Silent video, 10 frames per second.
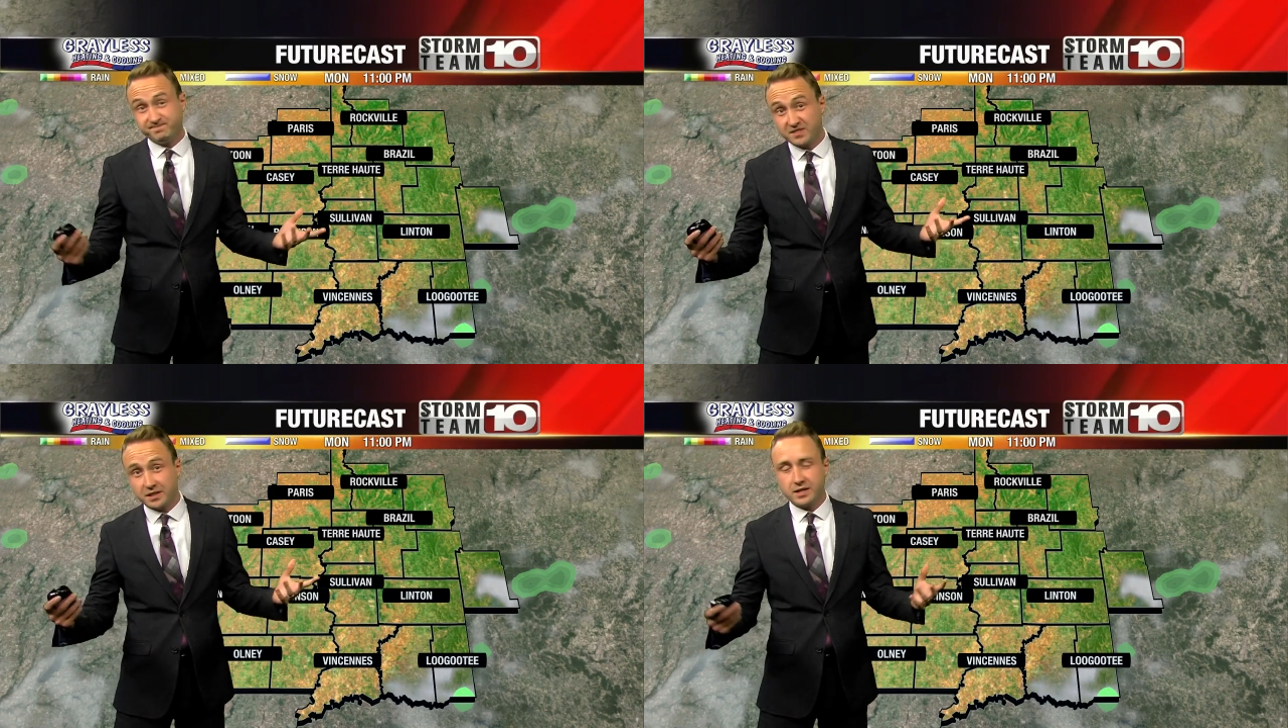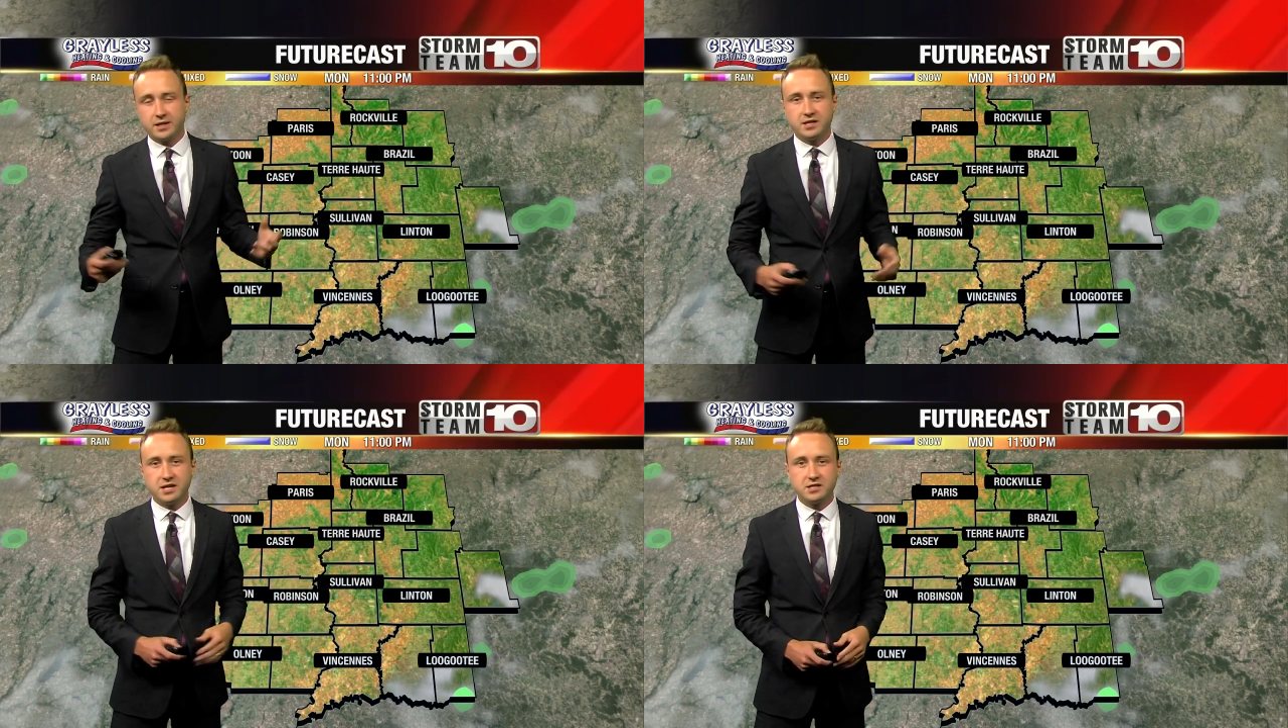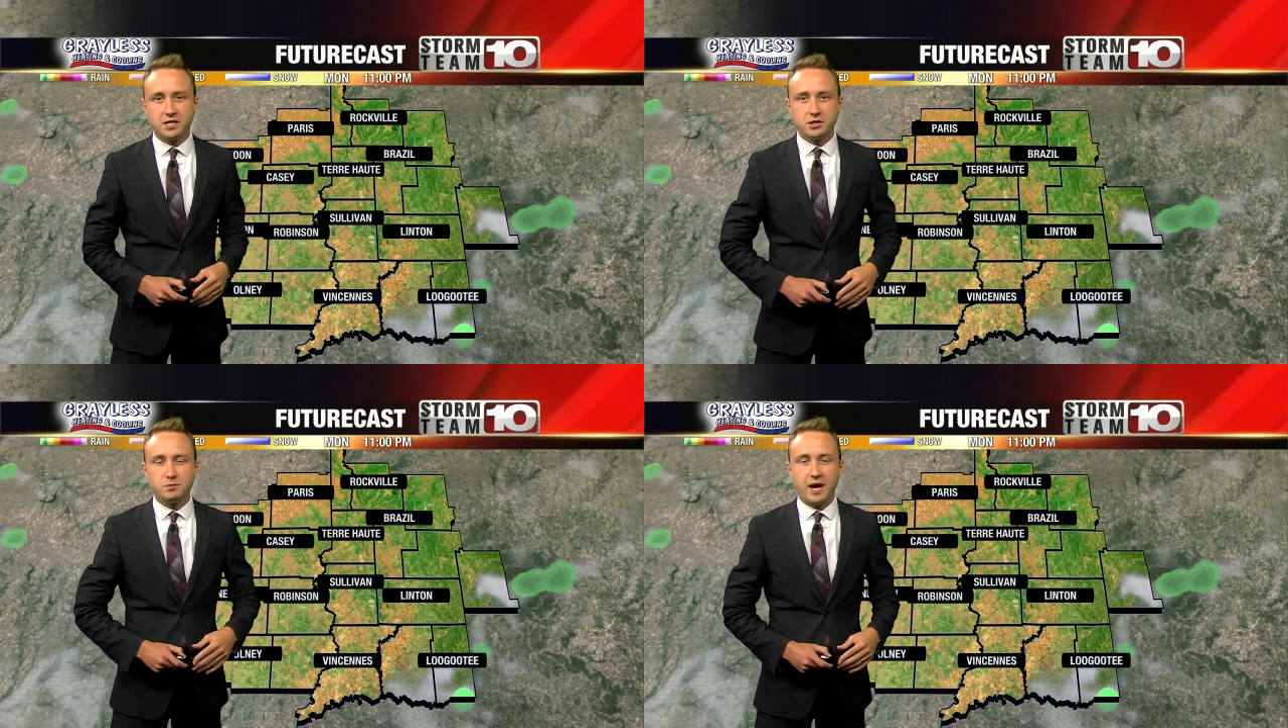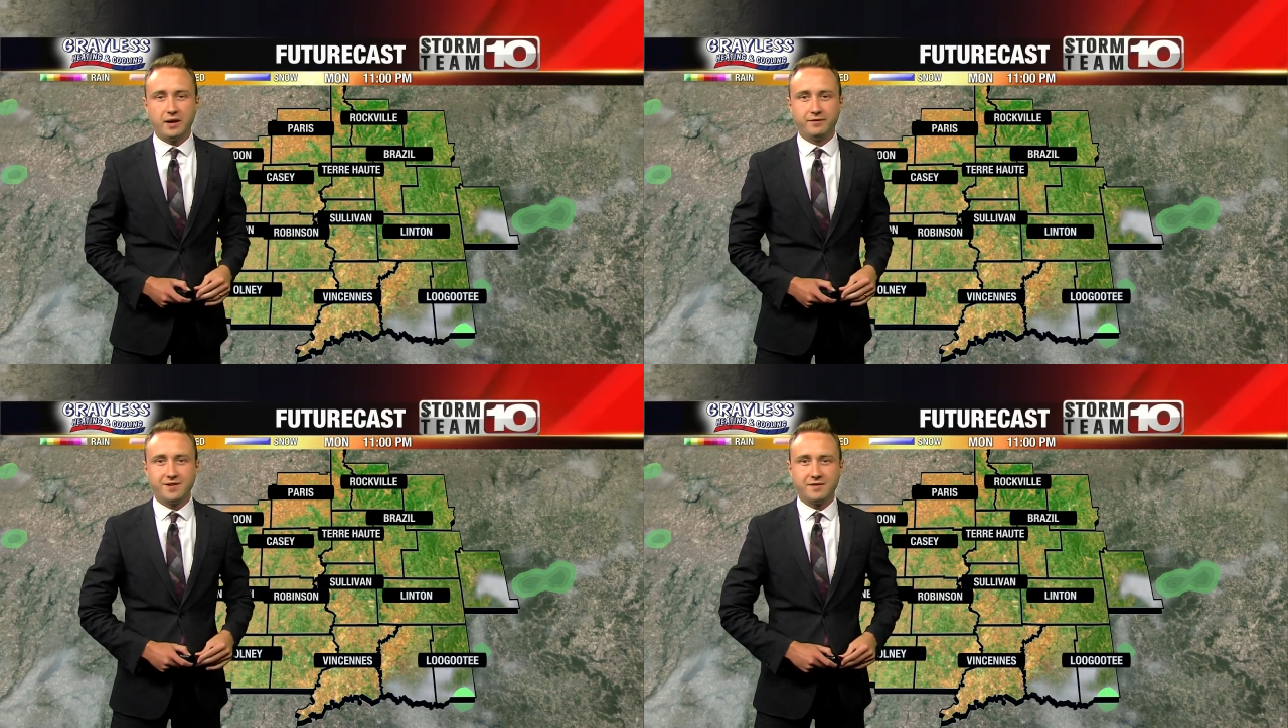again, it's not too
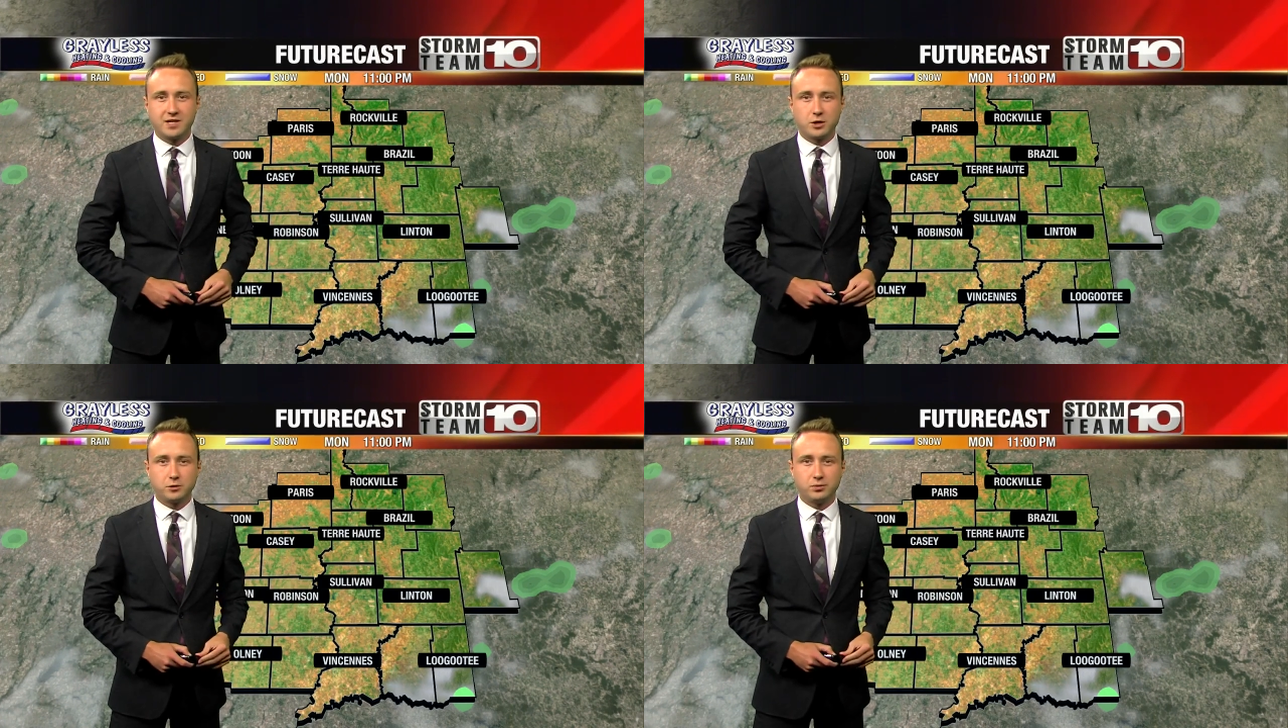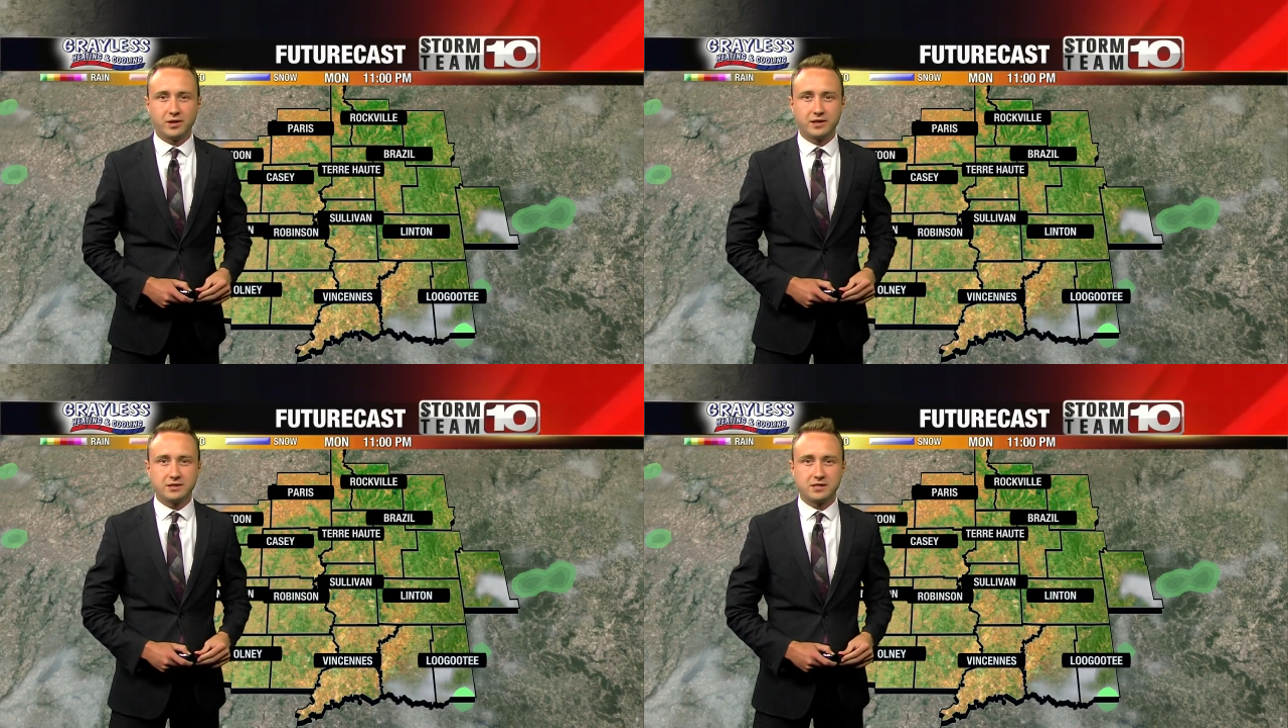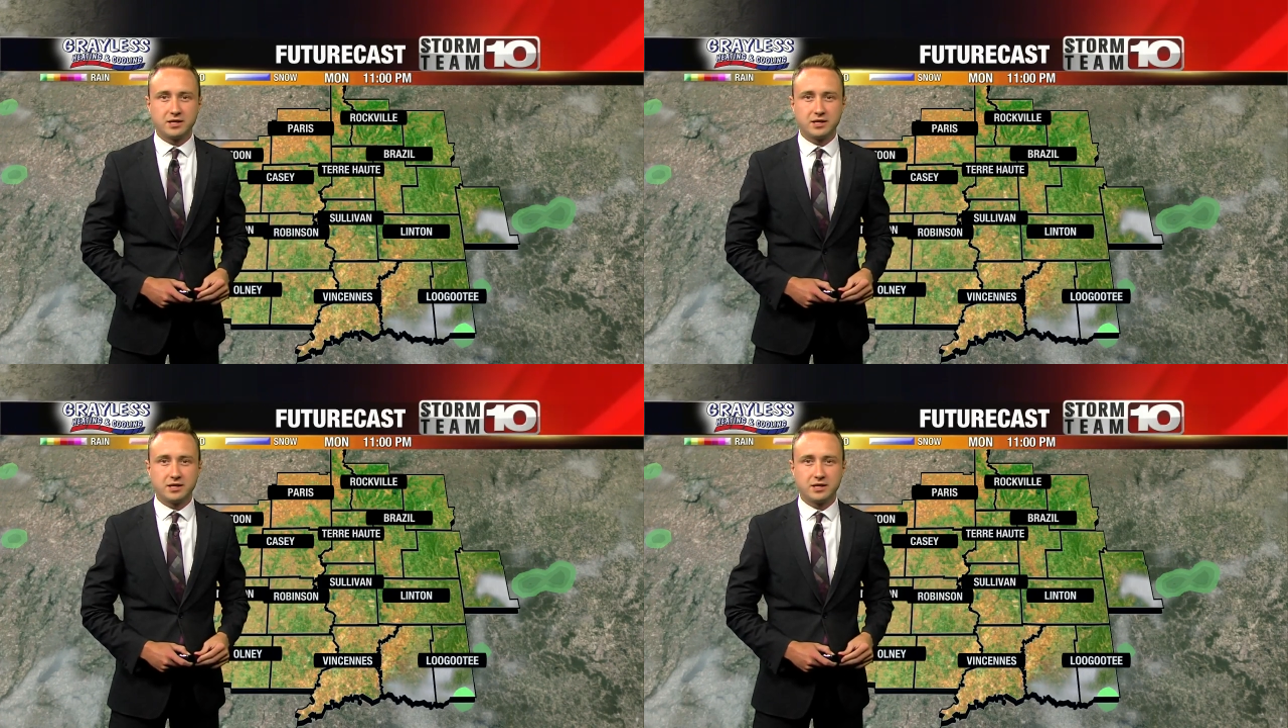bad if you have any outdoor plans.